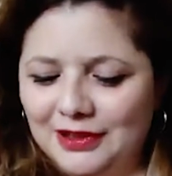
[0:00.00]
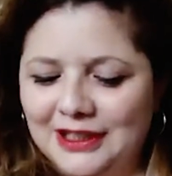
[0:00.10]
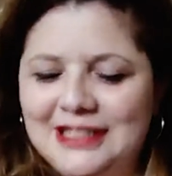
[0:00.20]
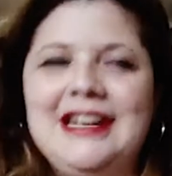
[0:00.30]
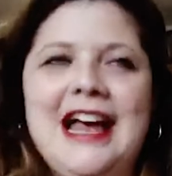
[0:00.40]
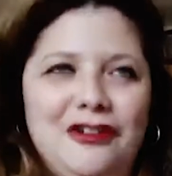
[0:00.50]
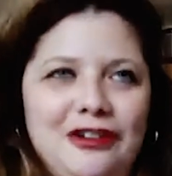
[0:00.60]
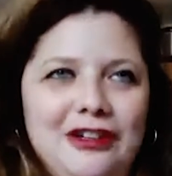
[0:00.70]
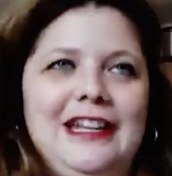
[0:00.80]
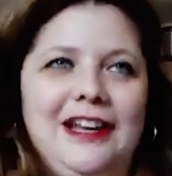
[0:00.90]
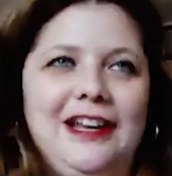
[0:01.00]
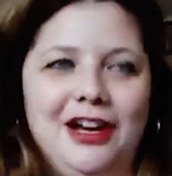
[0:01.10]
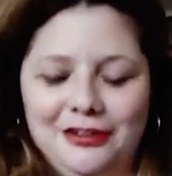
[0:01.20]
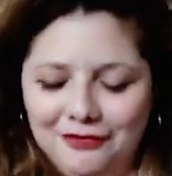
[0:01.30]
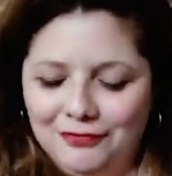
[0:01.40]
internationally
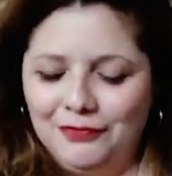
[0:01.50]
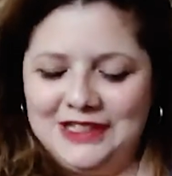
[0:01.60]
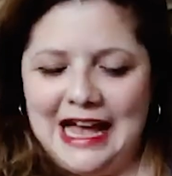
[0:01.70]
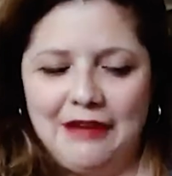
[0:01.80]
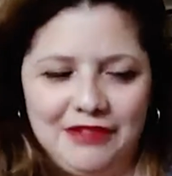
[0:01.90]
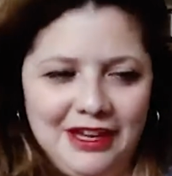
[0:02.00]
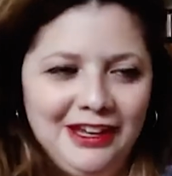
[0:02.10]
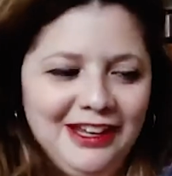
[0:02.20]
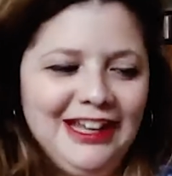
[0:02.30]
kind of savvy,